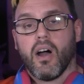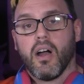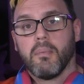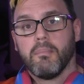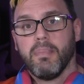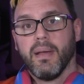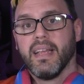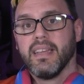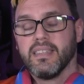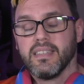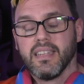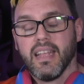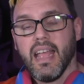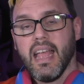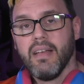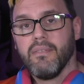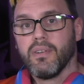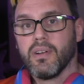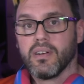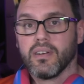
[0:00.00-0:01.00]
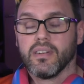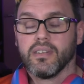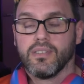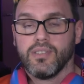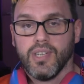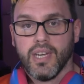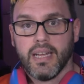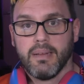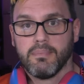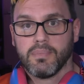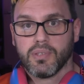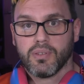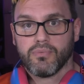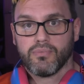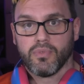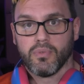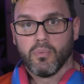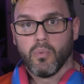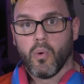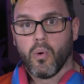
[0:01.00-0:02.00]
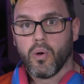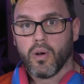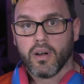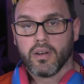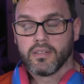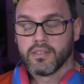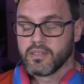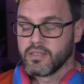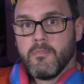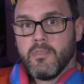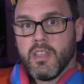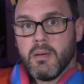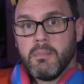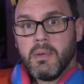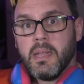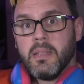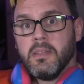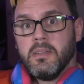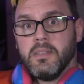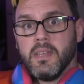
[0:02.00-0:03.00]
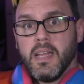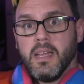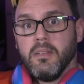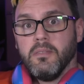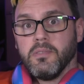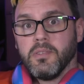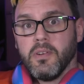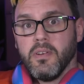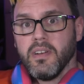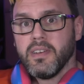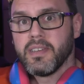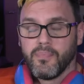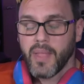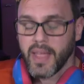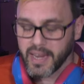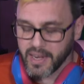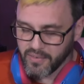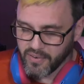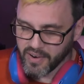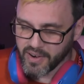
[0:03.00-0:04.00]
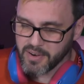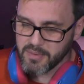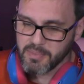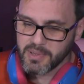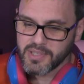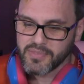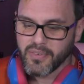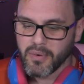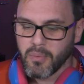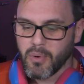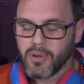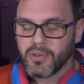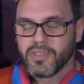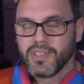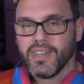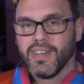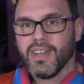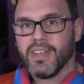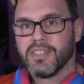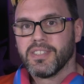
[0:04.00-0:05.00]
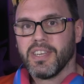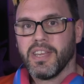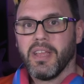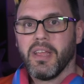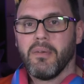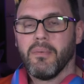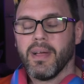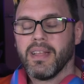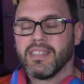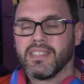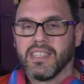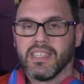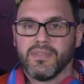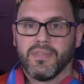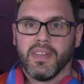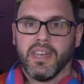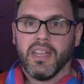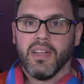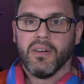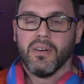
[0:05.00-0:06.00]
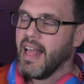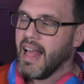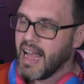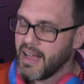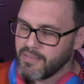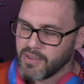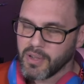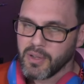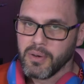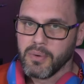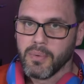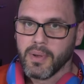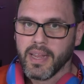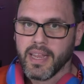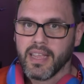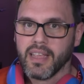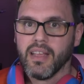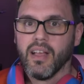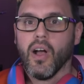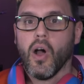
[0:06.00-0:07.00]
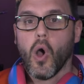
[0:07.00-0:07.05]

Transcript: Our best ever champs rewards thumbnail and title sword. Thank you very much for watching. I'll see you in Wednesday's video. Have a good week.